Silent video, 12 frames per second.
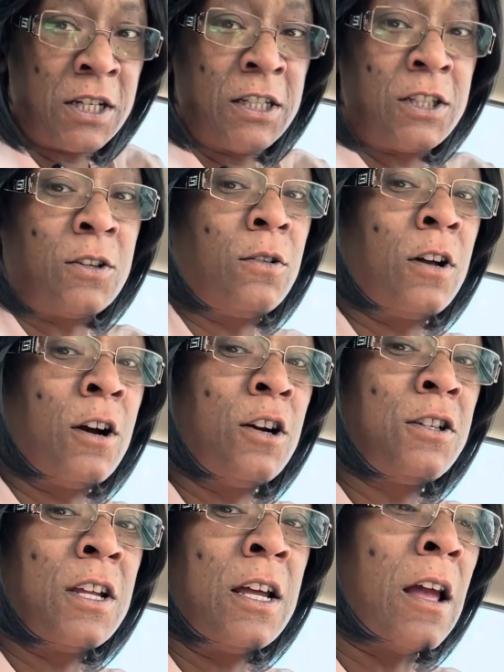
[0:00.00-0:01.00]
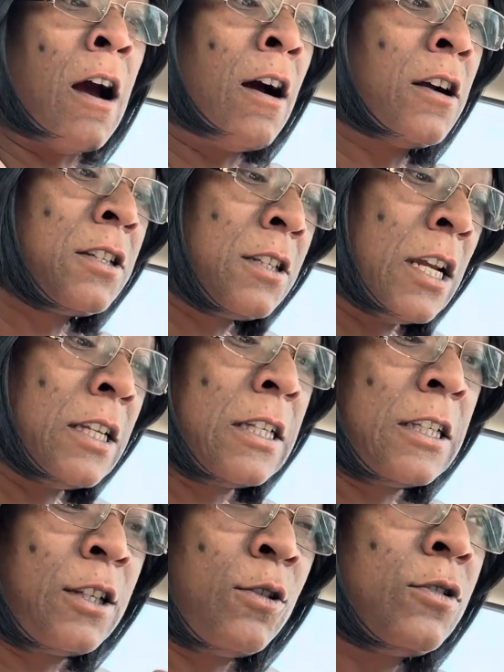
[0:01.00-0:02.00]
is so large that our state
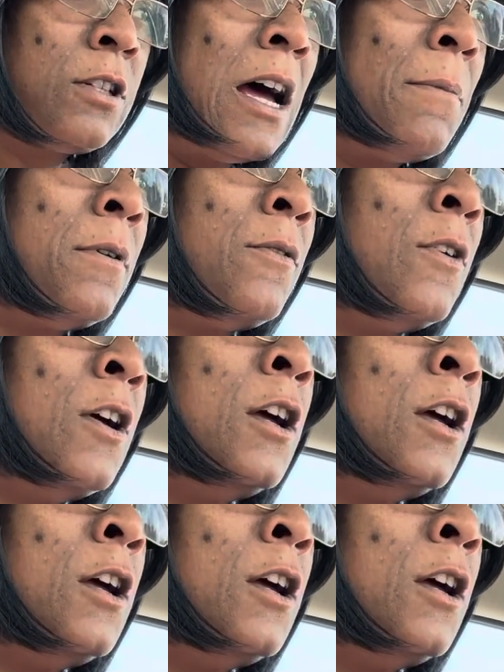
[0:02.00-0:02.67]
sits on top of